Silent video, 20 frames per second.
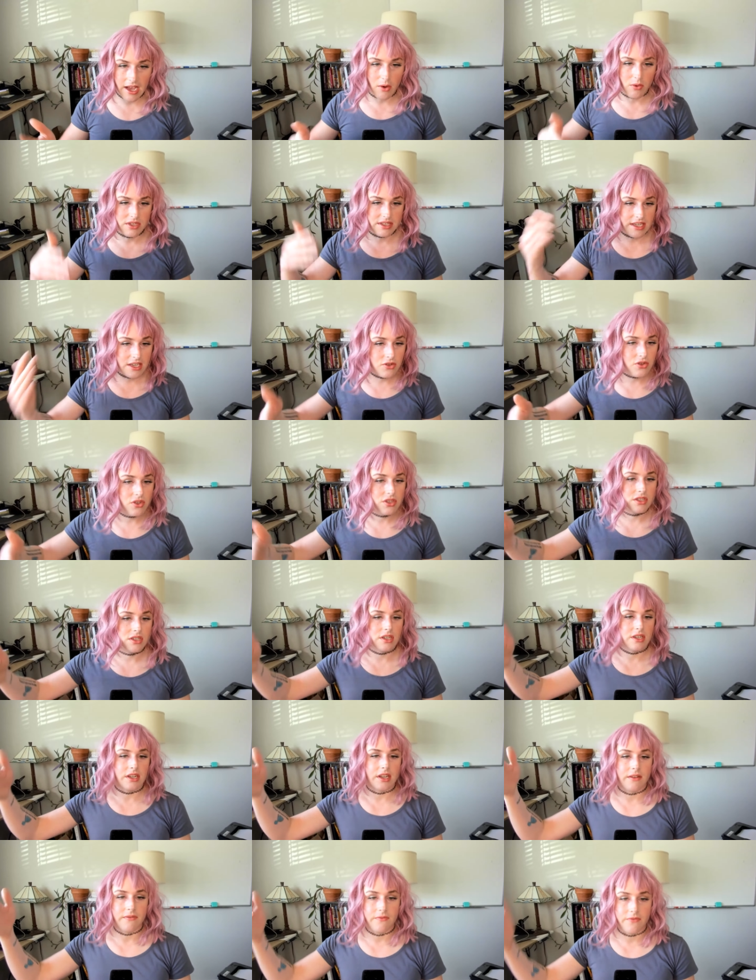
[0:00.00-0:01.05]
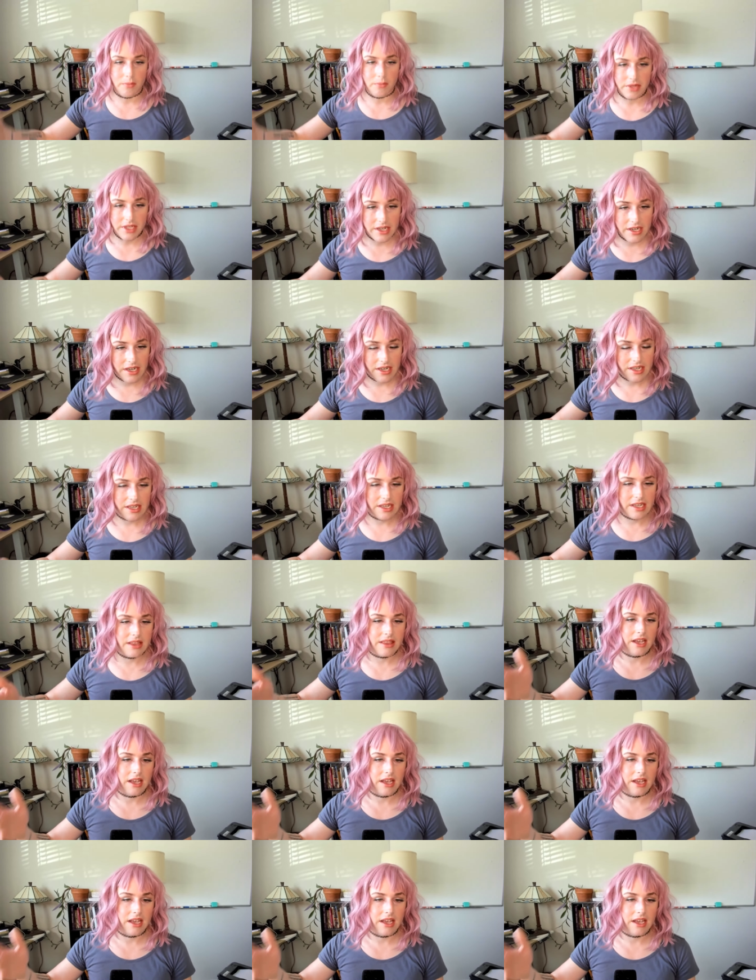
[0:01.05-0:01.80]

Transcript: I was interested in femininity,